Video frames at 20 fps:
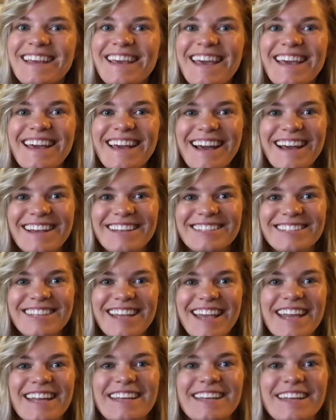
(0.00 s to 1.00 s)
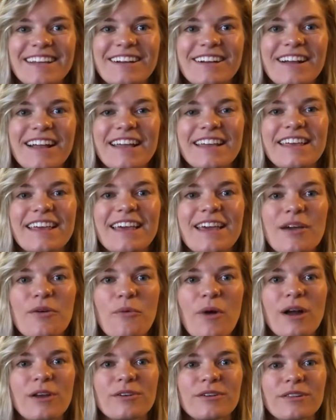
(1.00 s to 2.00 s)
Hey guys, Kate here, aka
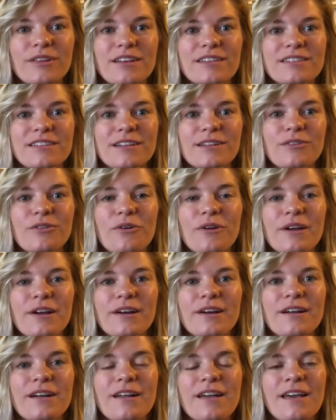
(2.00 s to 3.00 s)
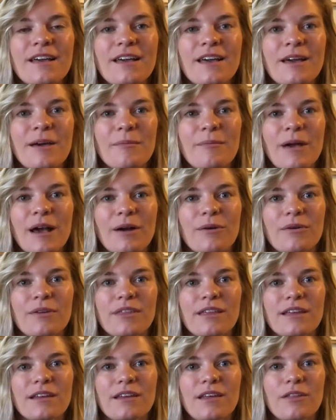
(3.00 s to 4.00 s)
Wanderlusting Lawyer, back with
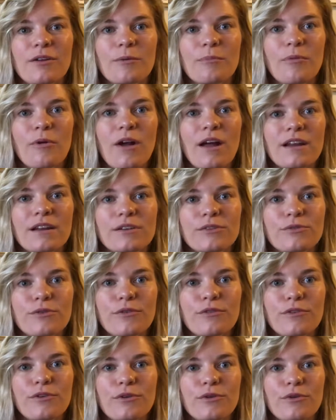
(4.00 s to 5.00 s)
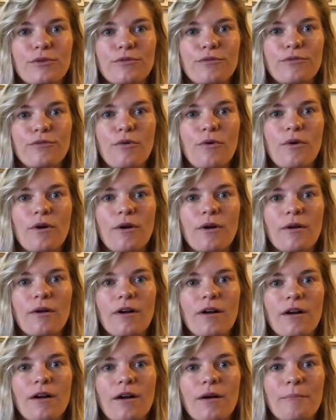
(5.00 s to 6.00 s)
another product review for
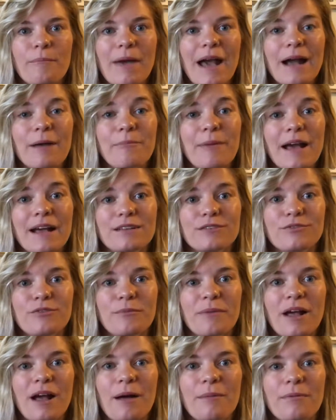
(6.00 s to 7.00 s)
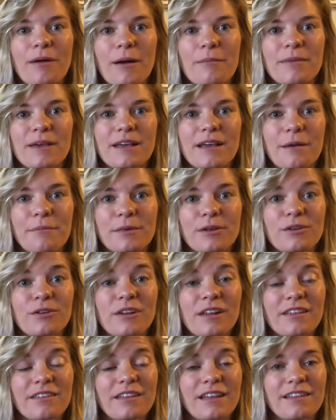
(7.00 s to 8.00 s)
backpacks for my upcoming Camino
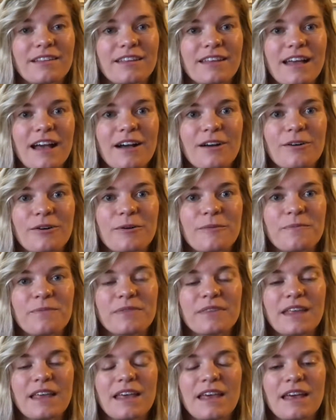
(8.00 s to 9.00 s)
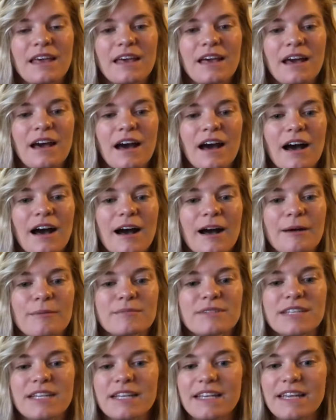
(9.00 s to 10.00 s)
de Santiago.
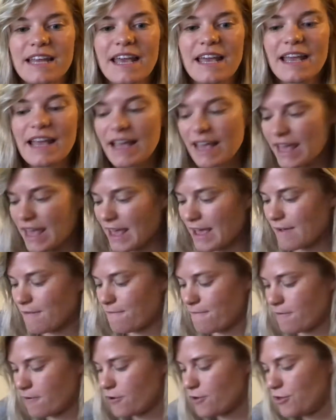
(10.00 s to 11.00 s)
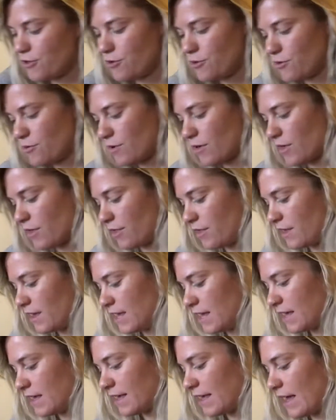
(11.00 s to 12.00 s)
Today I have for you
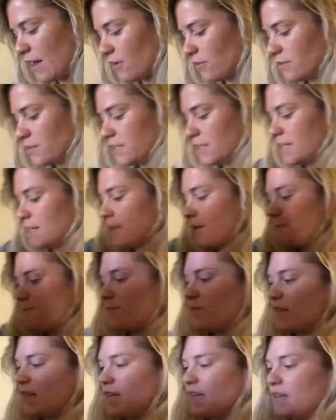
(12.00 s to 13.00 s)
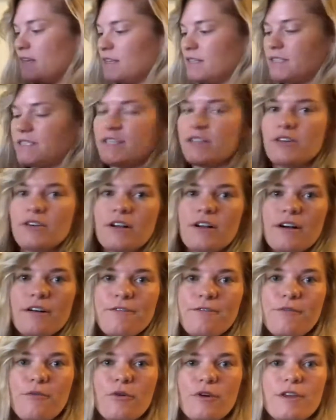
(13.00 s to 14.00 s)
the Kelty Sira
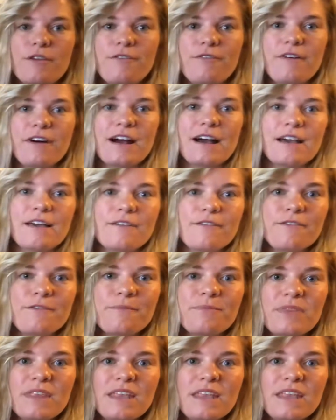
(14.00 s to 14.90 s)
45.